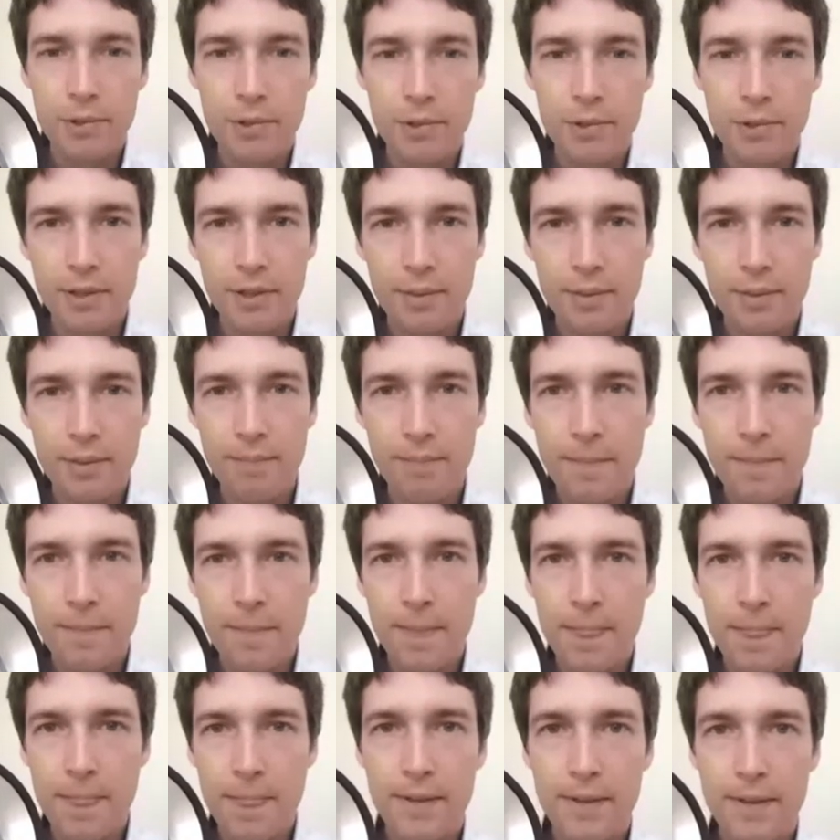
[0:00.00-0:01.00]
you GitHub.
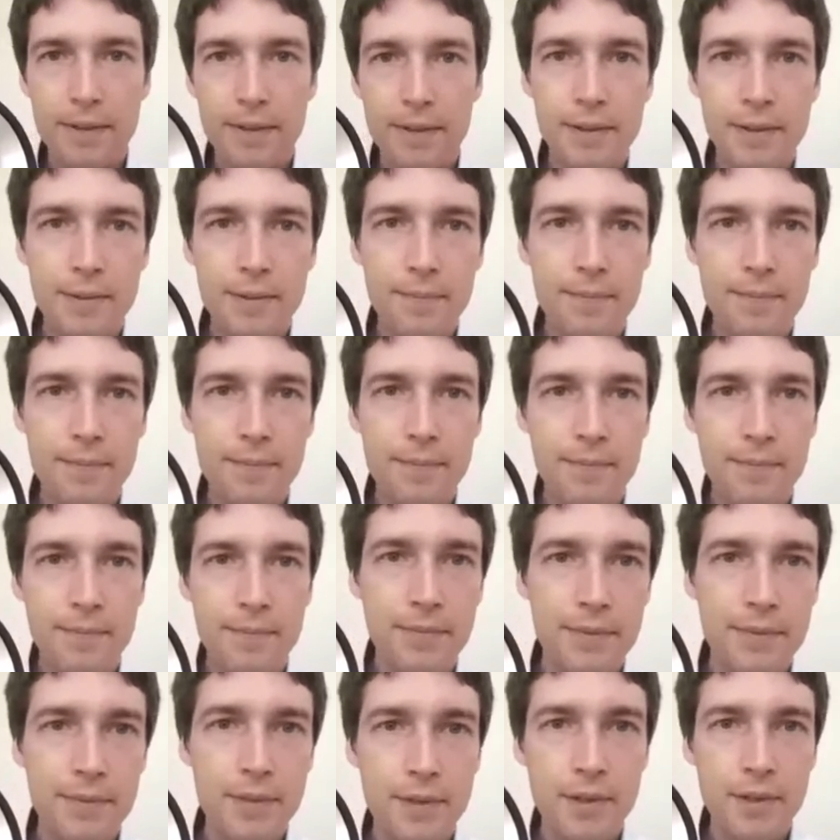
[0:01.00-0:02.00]
Uh, um,
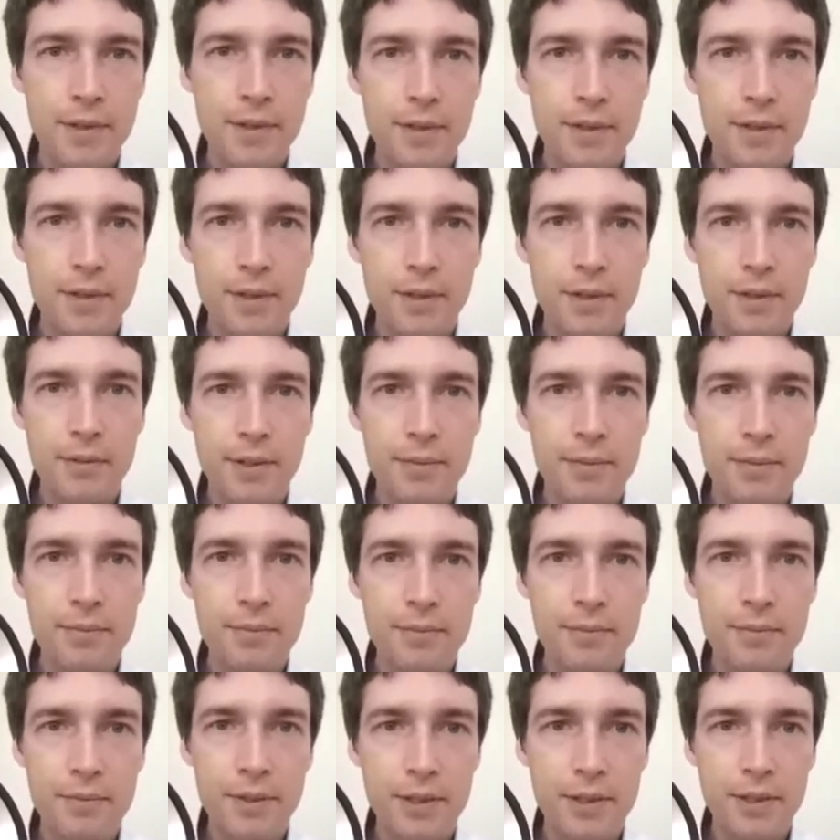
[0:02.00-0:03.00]
here I've got
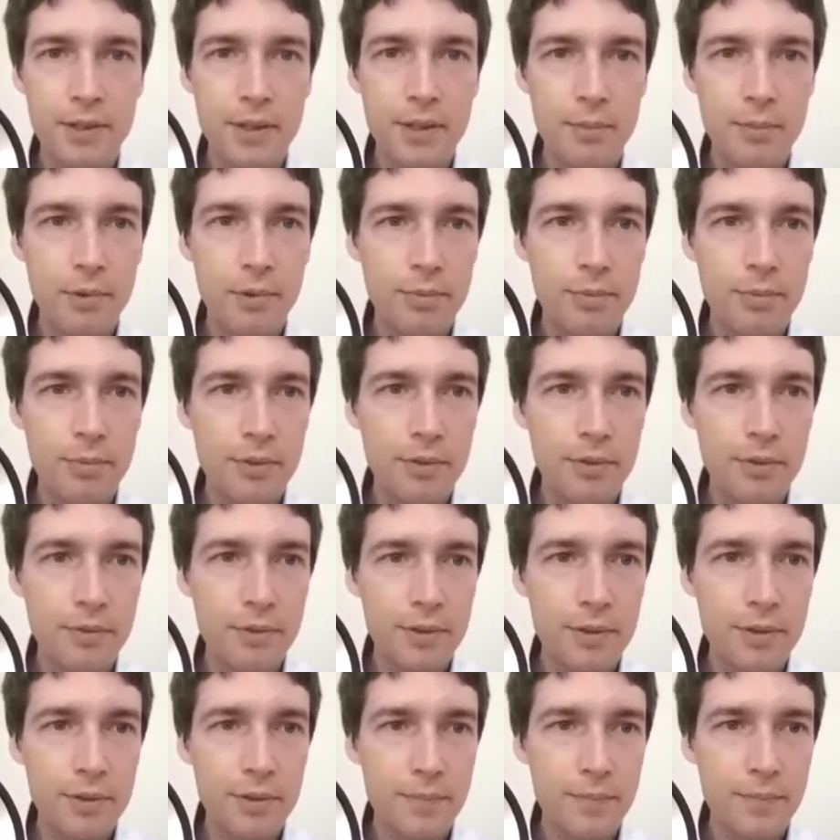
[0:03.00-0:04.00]
GitHub open over
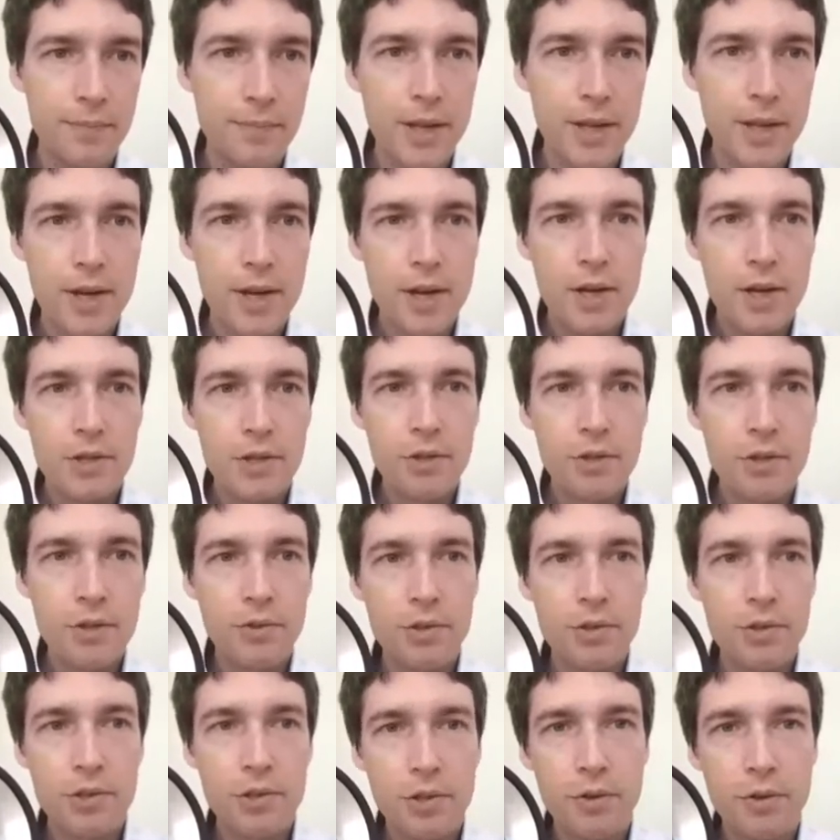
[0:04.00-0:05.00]
here. So if you
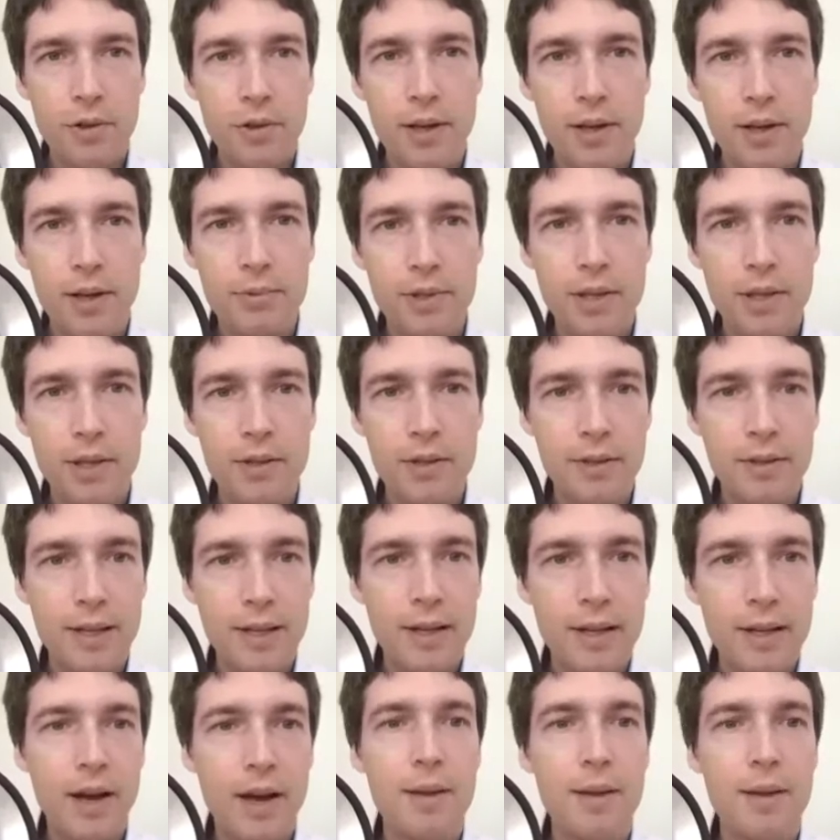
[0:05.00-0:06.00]
just go to
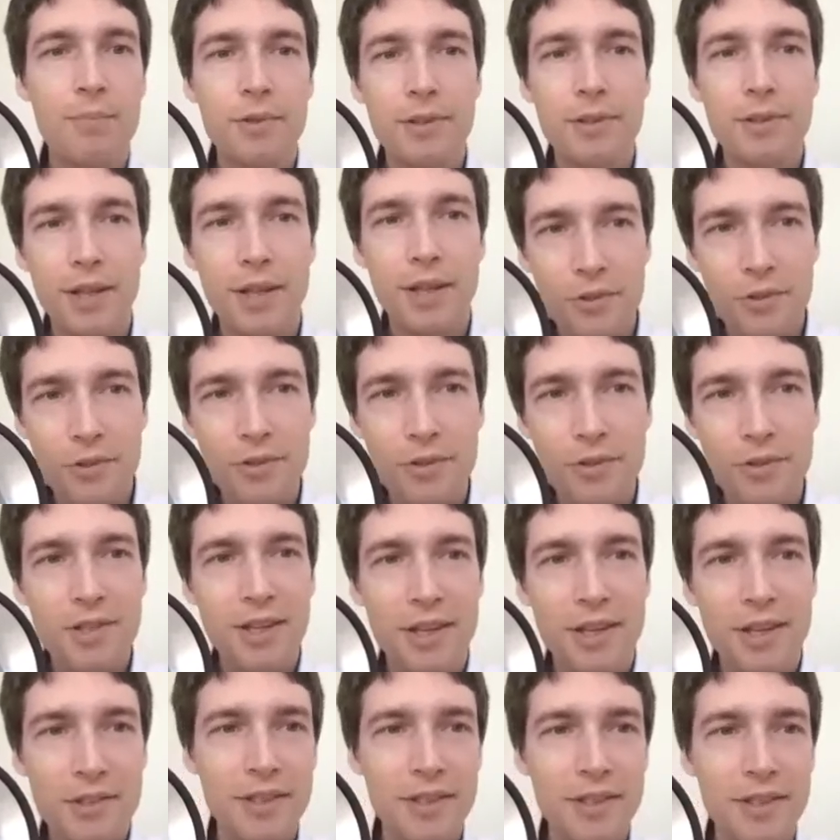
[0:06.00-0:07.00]
Hyperledger,
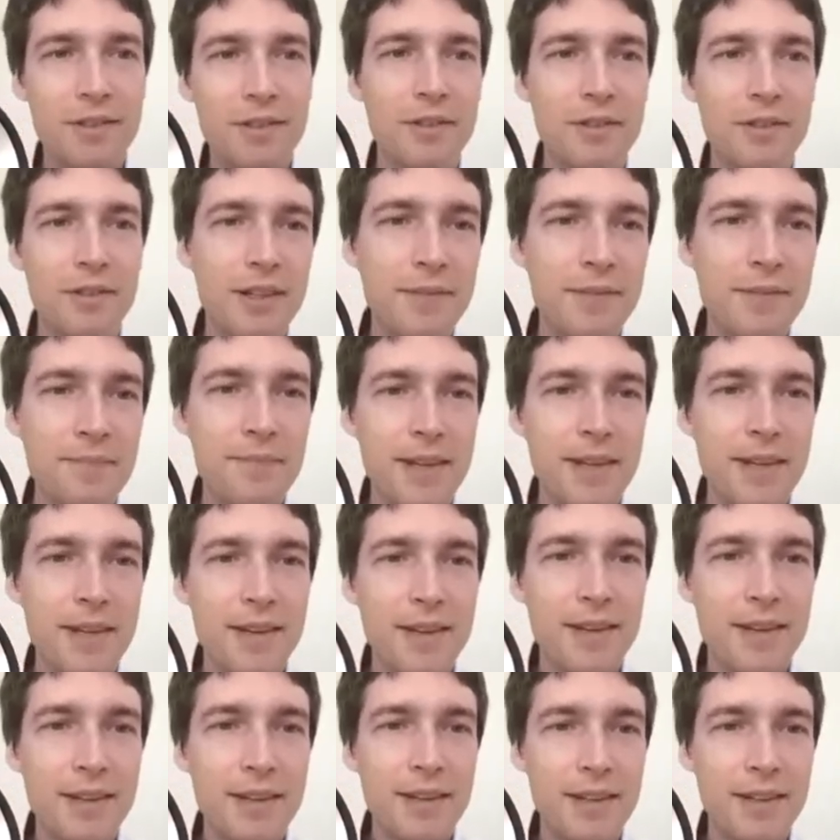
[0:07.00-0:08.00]
slash Iroha,
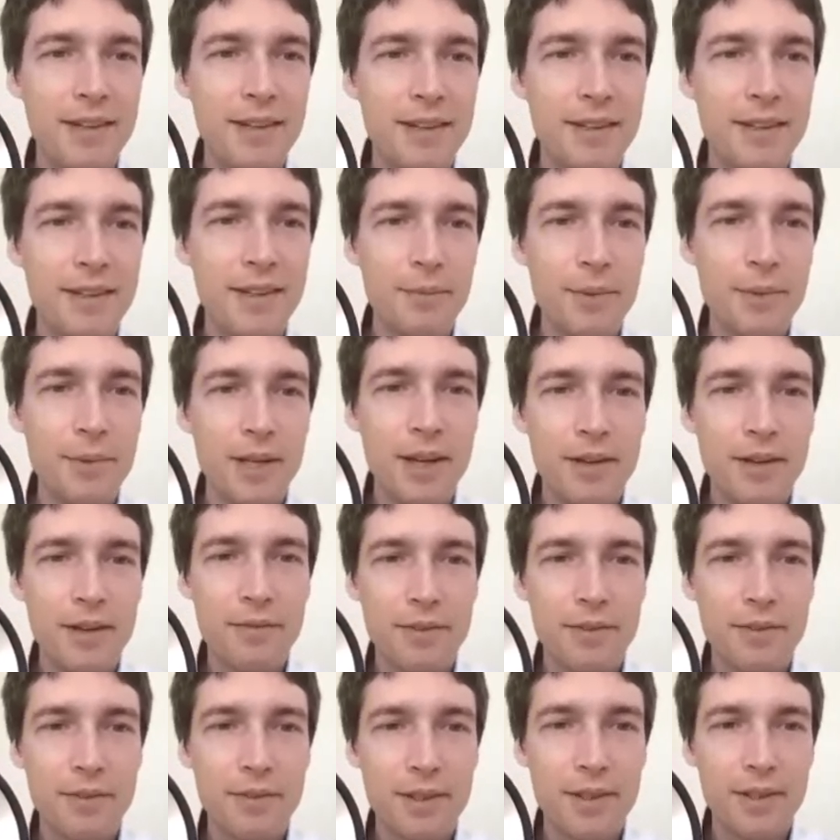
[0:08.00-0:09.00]
uh, we
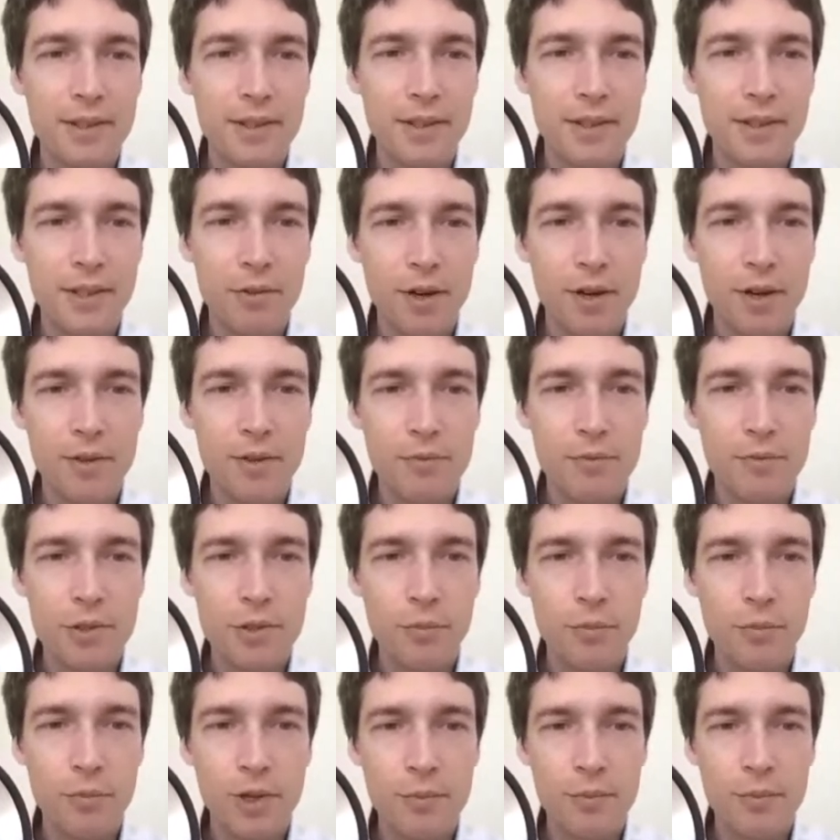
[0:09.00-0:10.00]
have uh, version
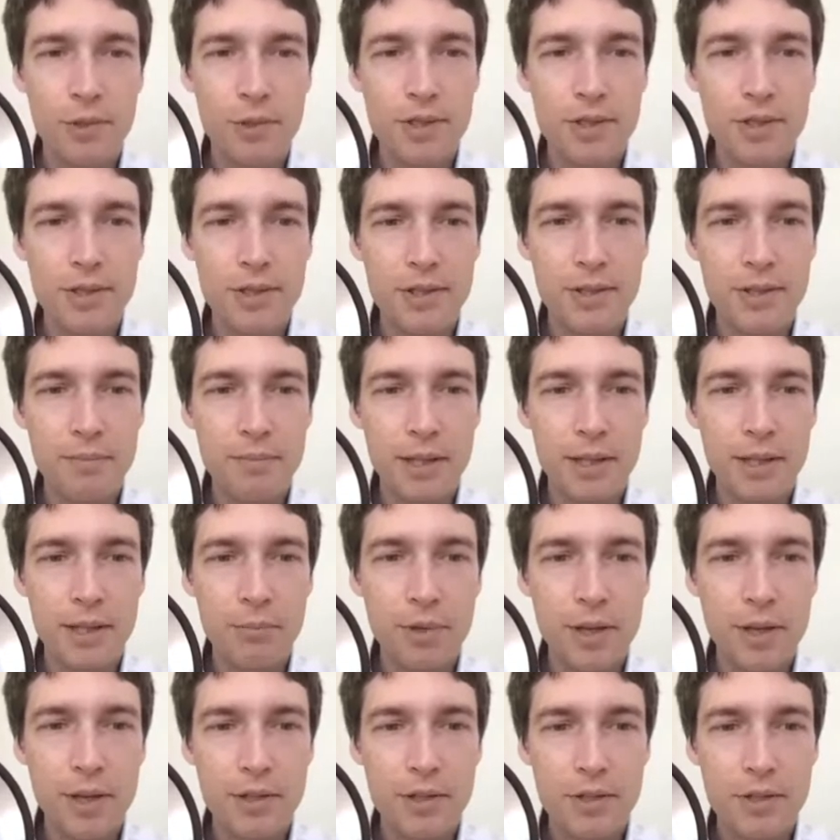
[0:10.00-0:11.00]
1, which is in main
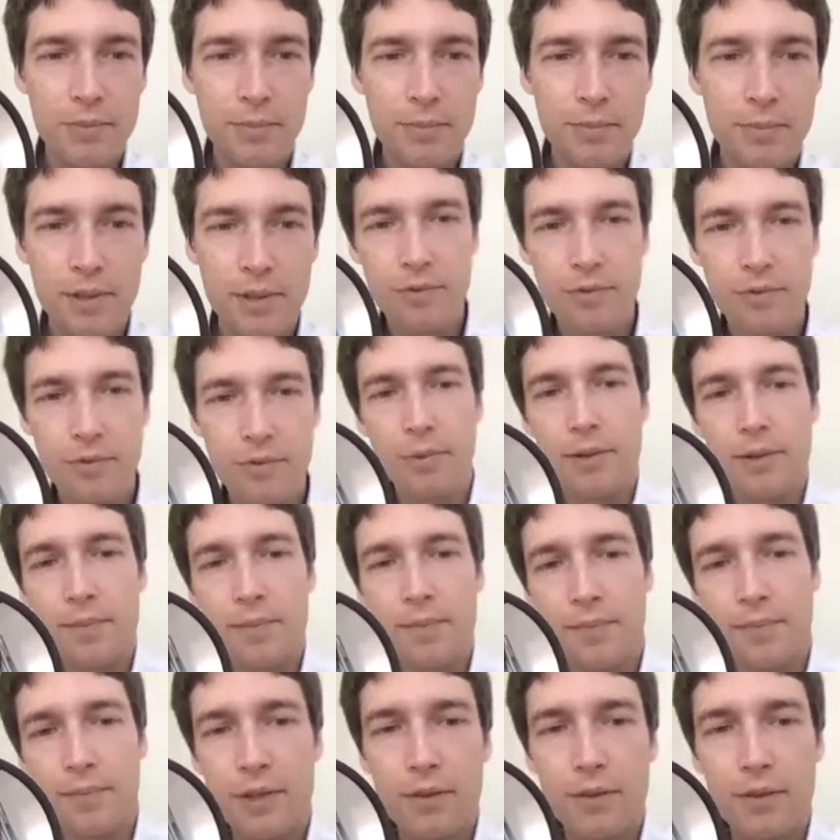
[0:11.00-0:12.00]
branch. But if you want
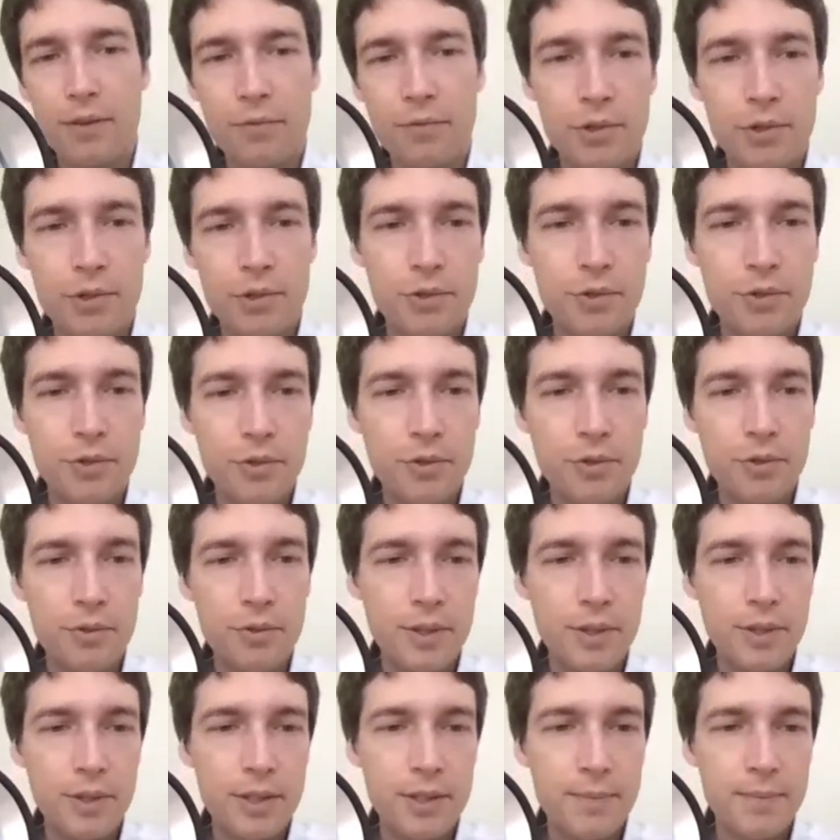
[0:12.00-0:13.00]
the version
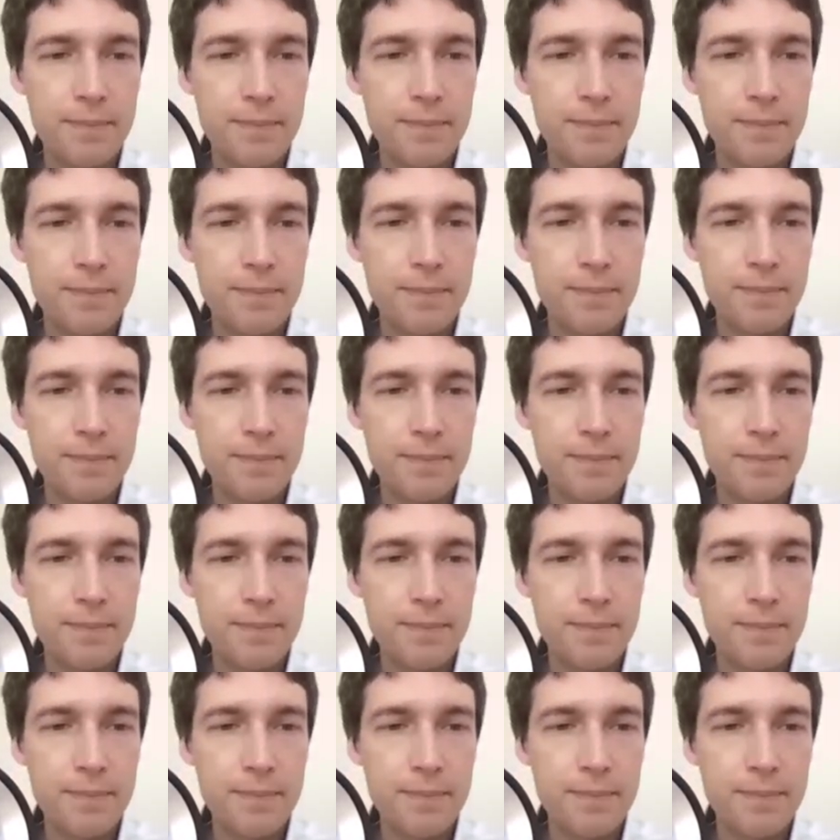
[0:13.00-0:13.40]
2, um,